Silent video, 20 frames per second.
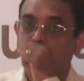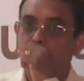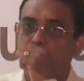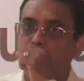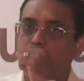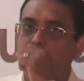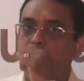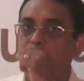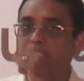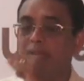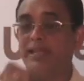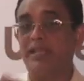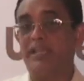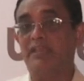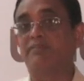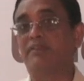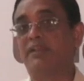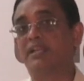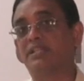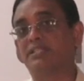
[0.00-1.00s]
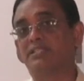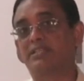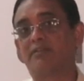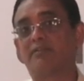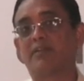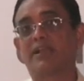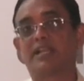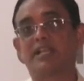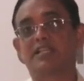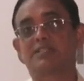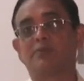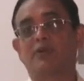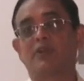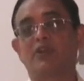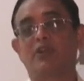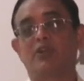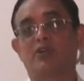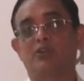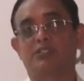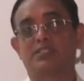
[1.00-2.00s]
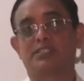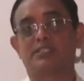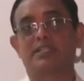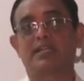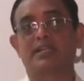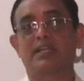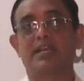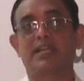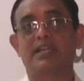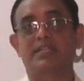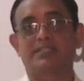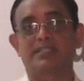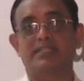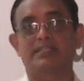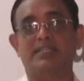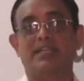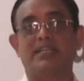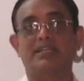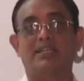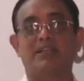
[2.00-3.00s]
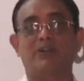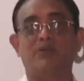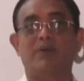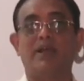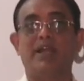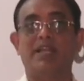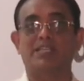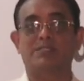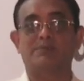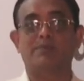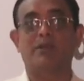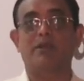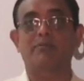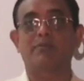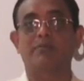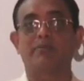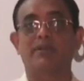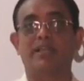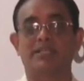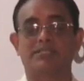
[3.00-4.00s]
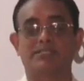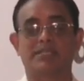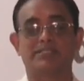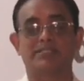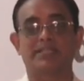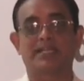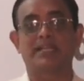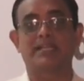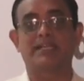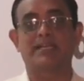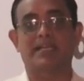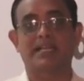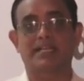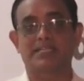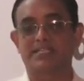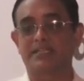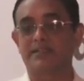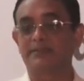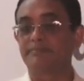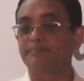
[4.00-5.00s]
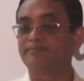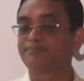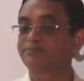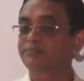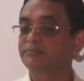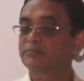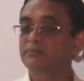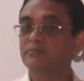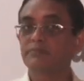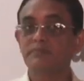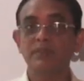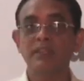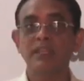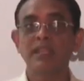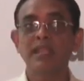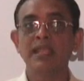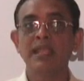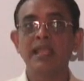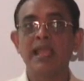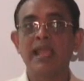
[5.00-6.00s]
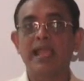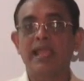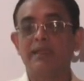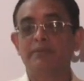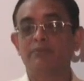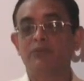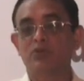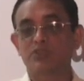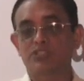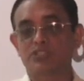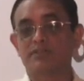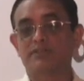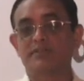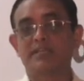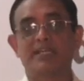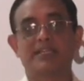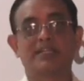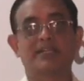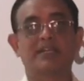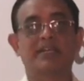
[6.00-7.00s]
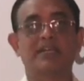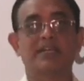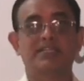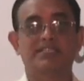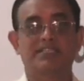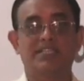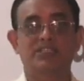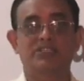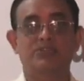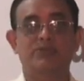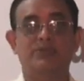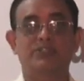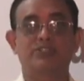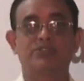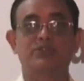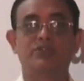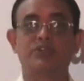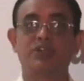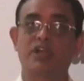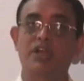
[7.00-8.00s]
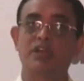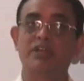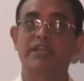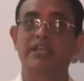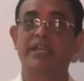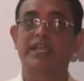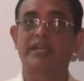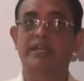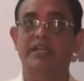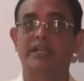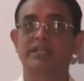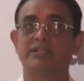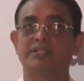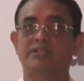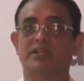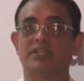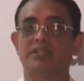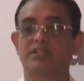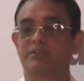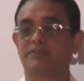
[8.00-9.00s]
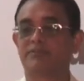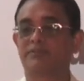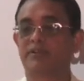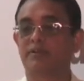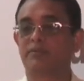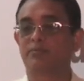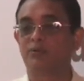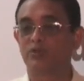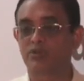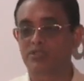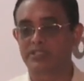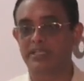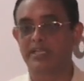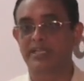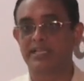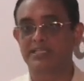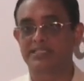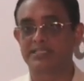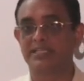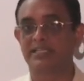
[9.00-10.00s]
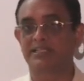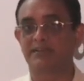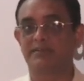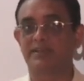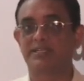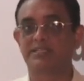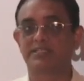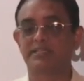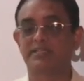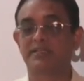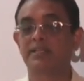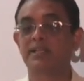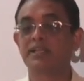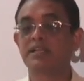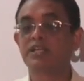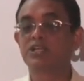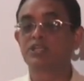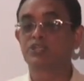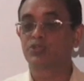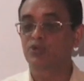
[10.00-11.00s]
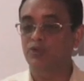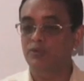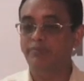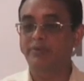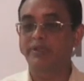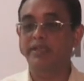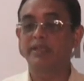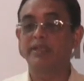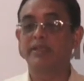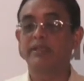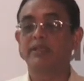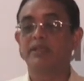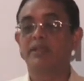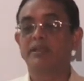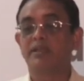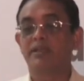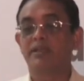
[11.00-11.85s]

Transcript: And even in cervical spondylosis, the condition that requires probably a surgical correction, and most of the other conditions which do not need any sort of more serious intervention should be